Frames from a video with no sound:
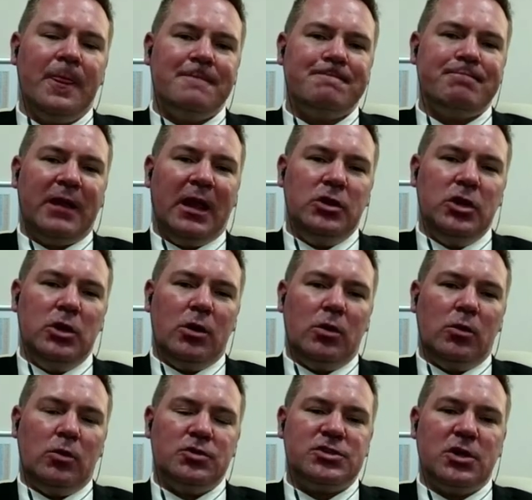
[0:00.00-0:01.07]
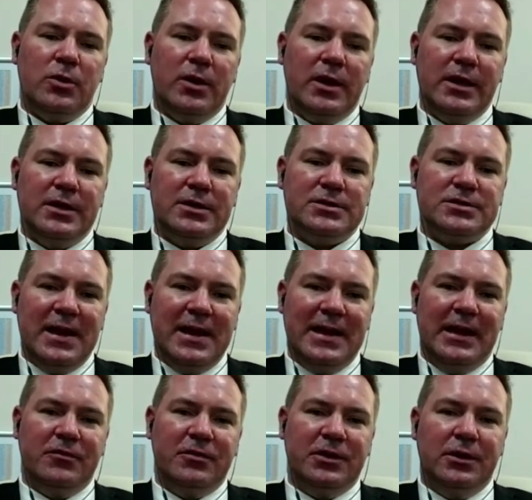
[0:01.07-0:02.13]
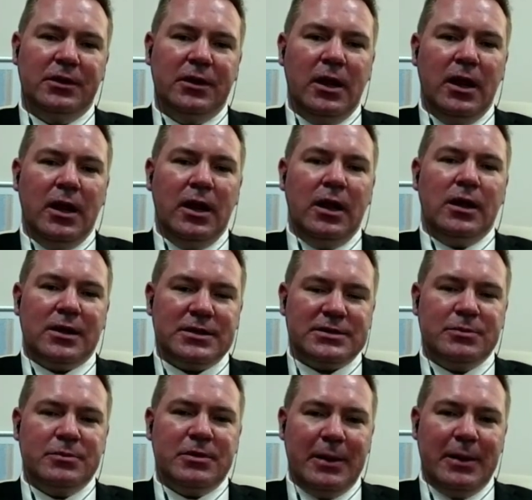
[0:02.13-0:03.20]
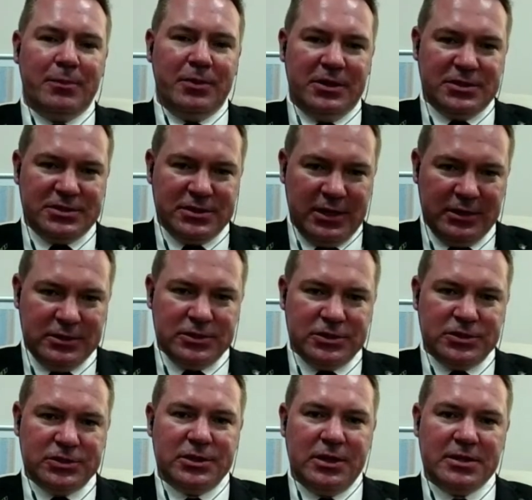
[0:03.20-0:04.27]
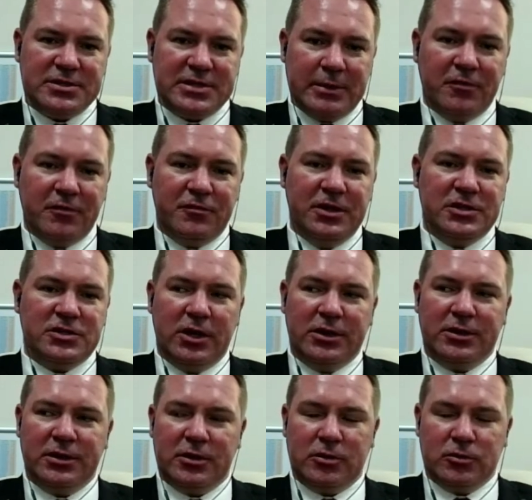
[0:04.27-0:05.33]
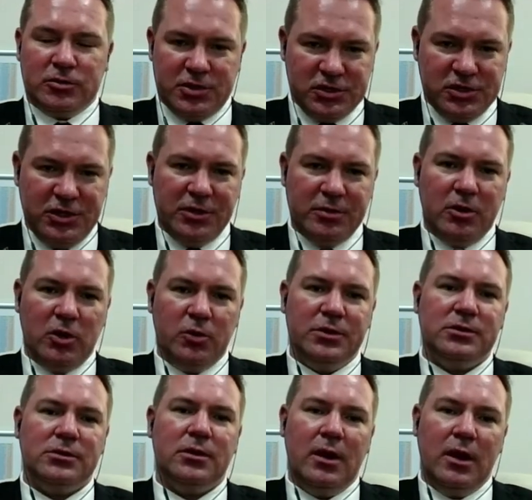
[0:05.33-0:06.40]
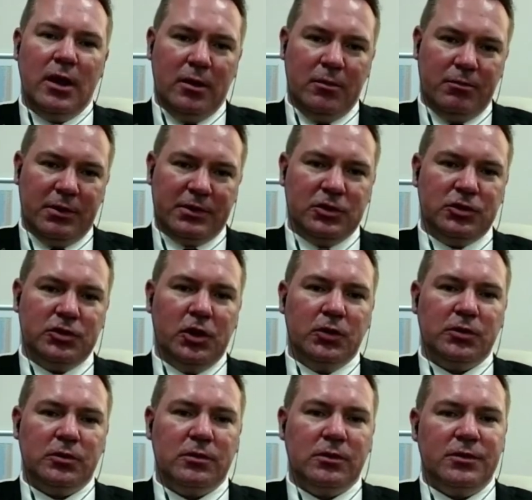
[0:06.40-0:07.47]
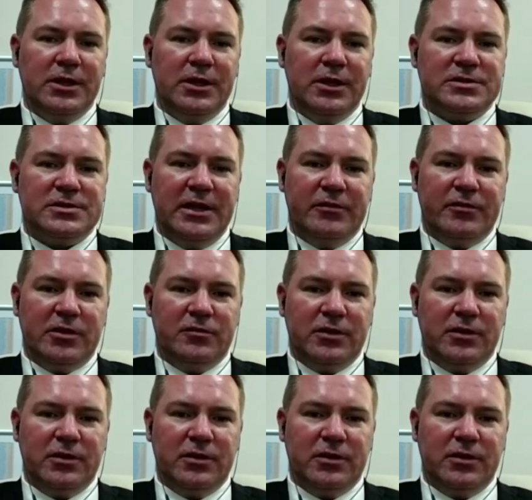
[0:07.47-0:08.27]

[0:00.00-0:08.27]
DEWA also has 11 customer happiness centers. Some of these are under construction at the moment, but in total, there is 11 of them,